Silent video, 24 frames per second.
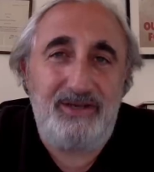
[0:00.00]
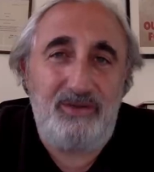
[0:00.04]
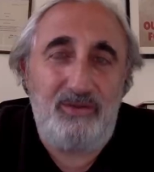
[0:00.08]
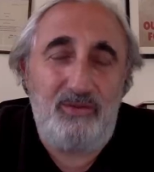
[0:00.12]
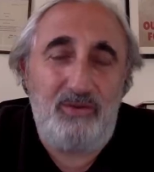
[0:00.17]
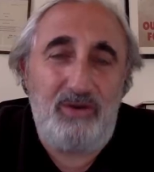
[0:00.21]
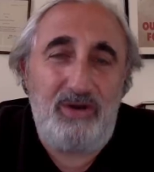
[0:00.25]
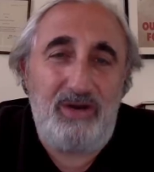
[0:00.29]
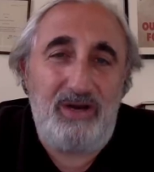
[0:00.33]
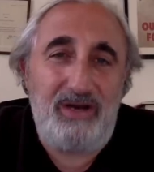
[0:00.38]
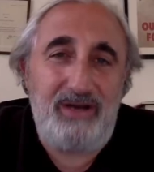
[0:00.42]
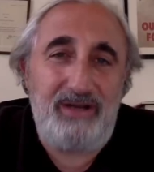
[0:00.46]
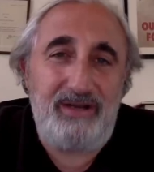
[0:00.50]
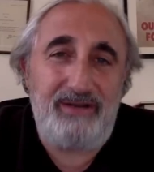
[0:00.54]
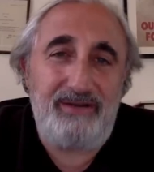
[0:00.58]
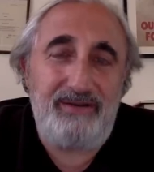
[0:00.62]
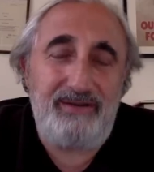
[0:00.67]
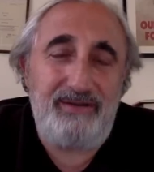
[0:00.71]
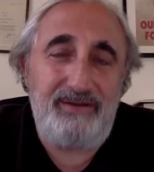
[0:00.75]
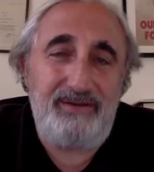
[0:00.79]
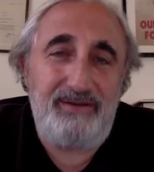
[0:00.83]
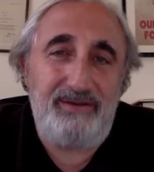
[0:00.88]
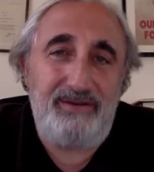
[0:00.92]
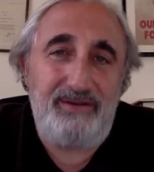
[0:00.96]
why
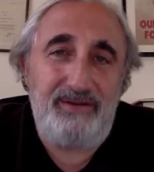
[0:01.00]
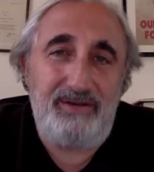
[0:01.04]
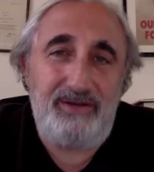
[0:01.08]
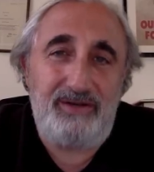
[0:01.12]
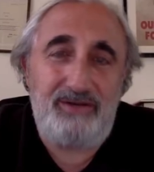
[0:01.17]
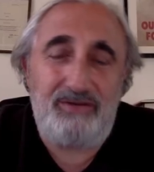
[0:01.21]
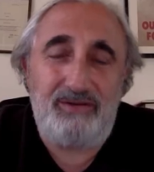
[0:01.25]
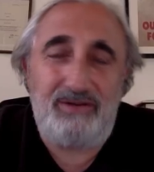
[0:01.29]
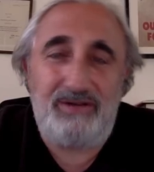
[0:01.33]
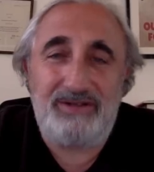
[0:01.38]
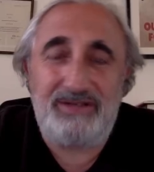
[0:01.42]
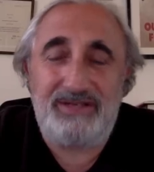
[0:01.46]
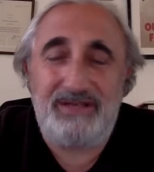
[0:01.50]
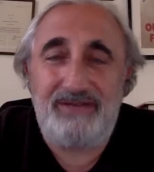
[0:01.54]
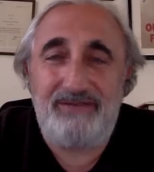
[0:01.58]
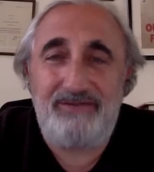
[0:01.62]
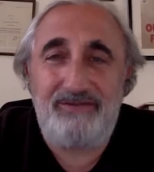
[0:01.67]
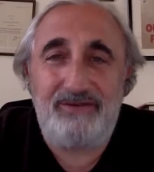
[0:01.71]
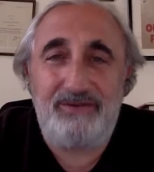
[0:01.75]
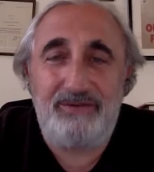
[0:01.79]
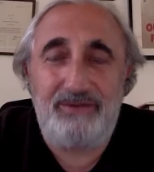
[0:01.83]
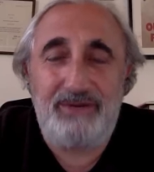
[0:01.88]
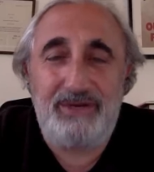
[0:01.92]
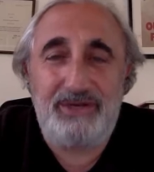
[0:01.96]
across
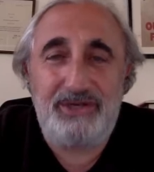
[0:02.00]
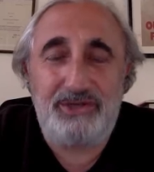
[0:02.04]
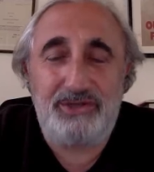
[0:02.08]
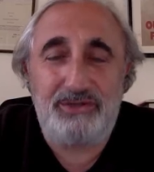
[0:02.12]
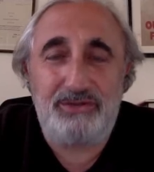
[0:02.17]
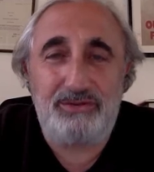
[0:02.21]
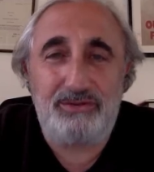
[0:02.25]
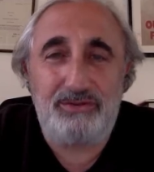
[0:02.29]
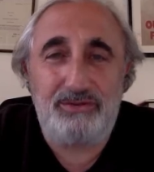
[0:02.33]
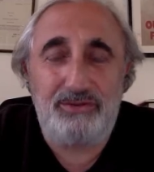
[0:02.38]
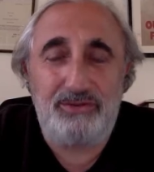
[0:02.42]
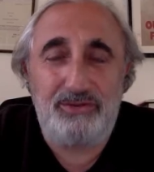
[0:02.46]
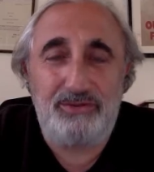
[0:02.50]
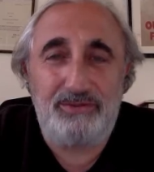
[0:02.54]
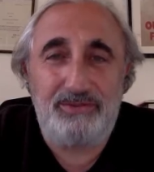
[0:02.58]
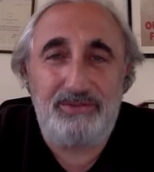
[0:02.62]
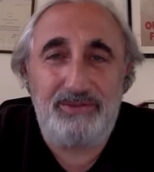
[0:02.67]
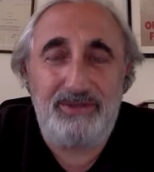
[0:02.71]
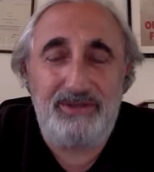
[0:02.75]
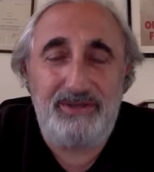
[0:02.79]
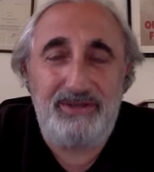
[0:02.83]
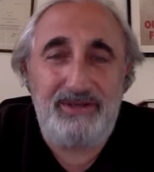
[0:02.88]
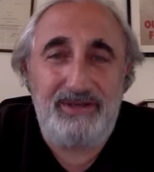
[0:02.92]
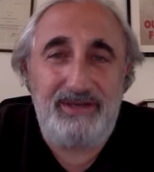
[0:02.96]
every racial group
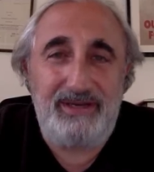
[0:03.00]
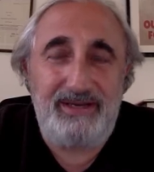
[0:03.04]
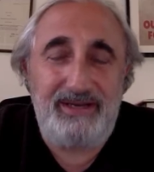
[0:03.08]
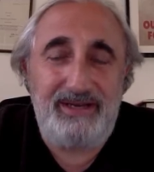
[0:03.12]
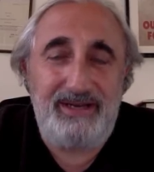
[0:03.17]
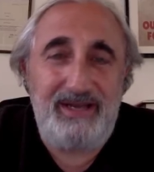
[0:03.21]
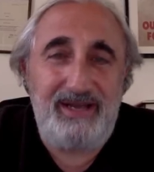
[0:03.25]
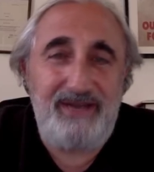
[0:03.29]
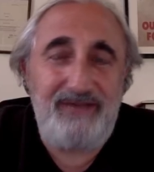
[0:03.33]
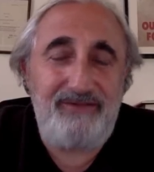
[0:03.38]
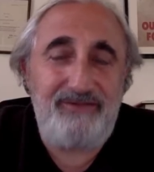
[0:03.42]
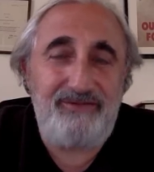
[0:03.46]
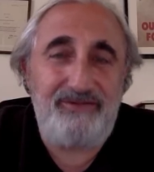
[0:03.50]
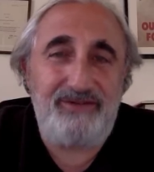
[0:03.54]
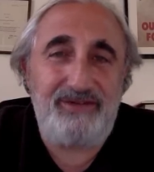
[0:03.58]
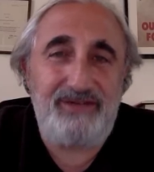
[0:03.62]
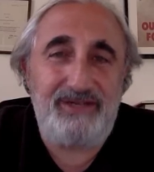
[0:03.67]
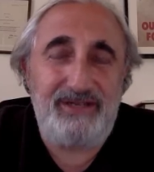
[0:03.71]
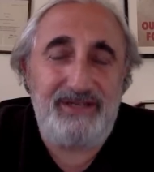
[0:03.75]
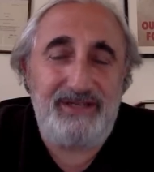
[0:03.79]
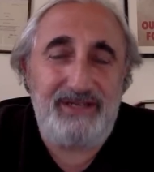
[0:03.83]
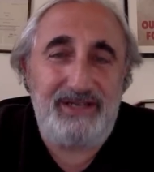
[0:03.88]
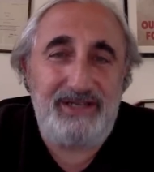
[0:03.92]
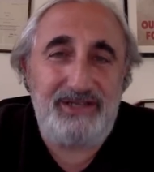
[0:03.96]
and
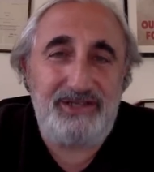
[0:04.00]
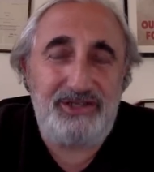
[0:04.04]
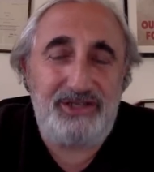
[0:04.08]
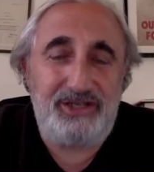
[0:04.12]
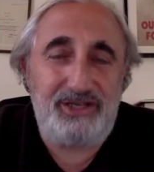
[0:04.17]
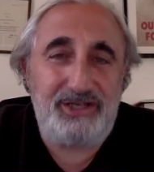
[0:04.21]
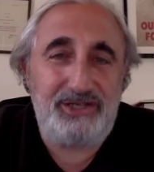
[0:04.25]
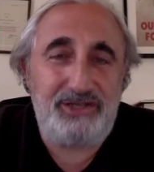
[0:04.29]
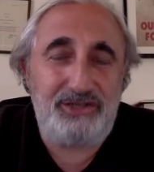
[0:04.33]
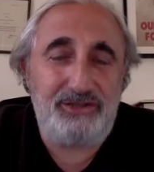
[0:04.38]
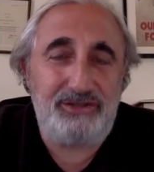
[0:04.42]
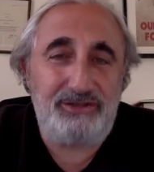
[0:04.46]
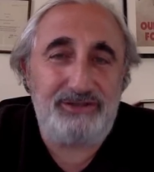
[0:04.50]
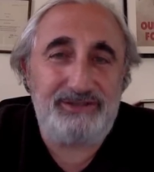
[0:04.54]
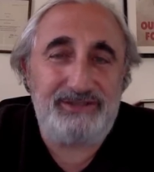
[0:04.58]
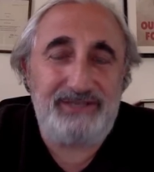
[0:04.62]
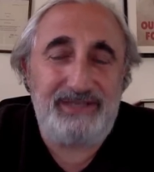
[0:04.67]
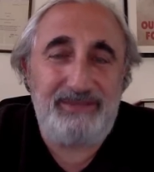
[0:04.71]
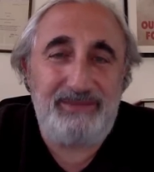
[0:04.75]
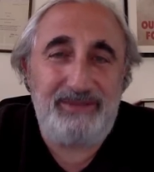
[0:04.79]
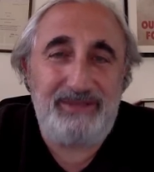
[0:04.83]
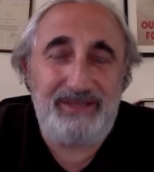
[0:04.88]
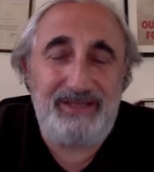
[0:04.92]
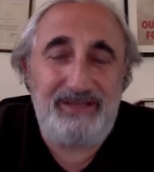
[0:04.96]
every educational
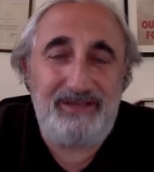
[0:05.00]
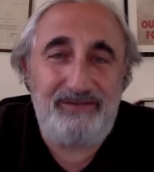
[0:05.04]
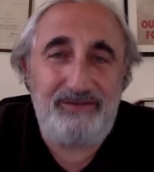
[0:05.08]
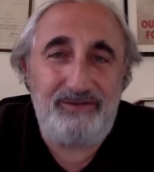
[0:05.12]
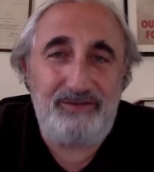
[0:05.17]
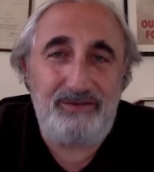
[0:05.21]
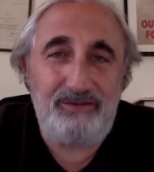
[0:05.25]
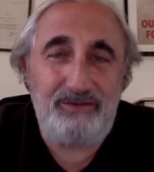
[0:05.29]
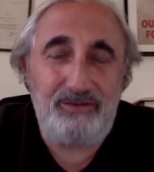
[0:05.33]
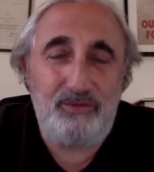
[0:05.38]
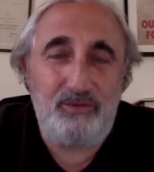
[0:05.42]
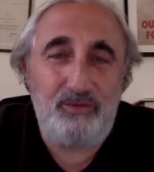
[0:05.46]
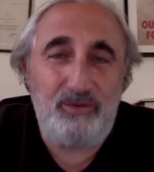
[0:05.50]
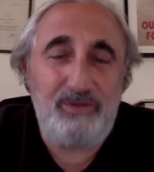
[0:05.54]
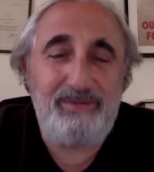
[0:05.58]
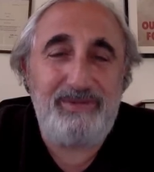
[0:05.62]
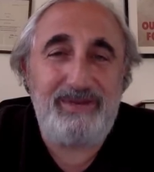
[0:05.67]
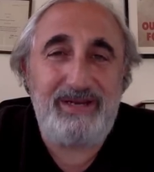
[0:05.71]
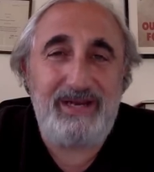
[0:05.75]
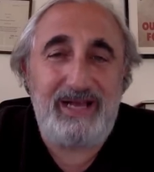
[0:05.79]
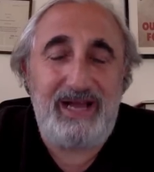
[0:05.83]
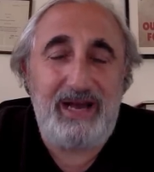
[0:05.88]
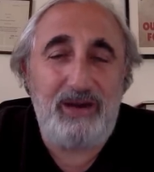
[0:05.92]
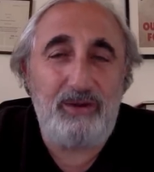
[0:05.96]
attainment level,
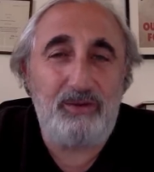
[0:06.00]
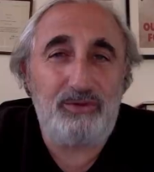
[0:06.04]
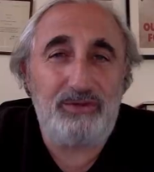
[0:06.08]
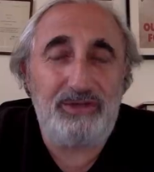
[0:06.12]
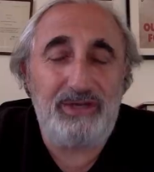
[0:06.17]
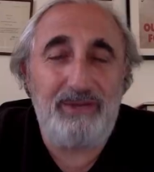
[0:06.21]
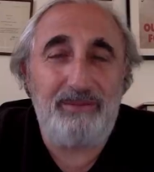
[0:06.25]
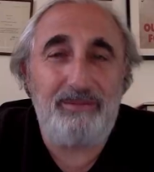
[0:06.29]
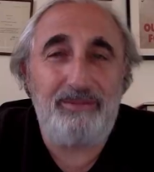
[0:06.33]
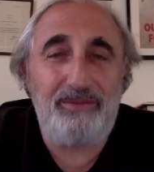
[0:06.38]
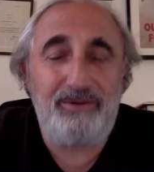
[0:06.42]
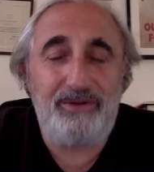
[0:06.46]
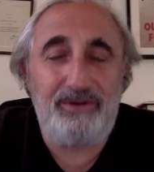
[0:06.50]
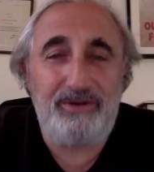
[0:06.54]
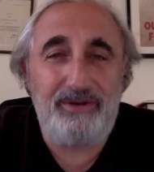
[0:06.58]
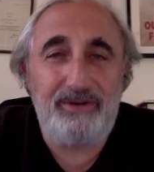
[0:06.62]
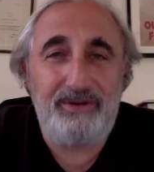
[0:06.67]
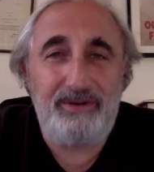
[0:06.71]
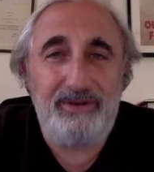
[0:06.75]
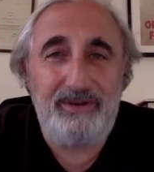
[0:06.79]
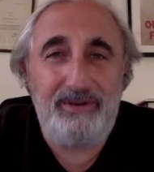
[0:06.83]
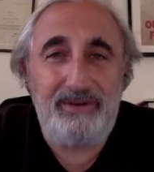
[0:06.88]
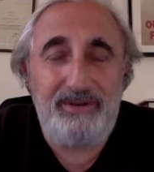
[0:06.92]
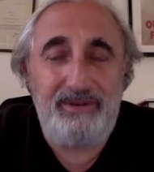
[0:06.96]
women outnumber
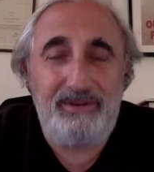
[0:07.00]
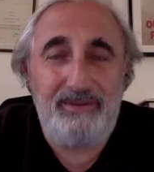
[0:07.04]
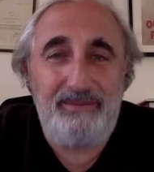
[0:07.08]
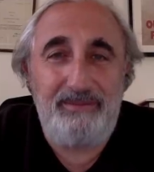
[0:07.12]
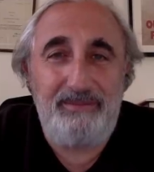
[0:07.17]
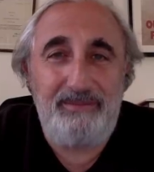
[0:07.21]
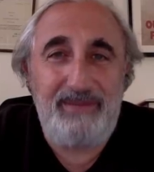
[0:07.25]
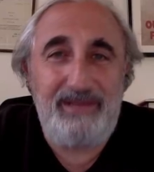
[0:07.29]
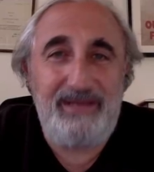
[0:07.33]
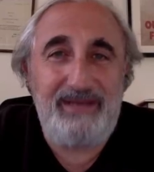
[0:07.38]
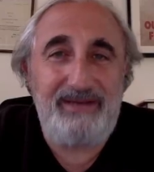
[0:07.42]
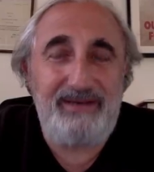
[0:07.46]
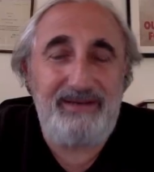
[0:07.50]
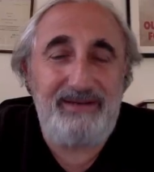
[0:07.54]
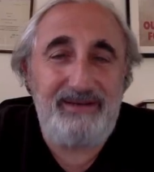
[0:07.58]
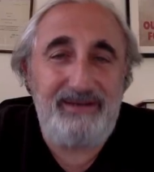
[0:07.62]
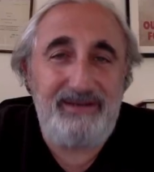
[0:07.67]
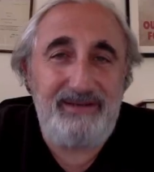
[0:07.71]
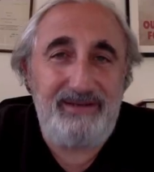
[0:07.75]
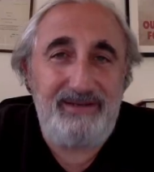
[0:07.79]
men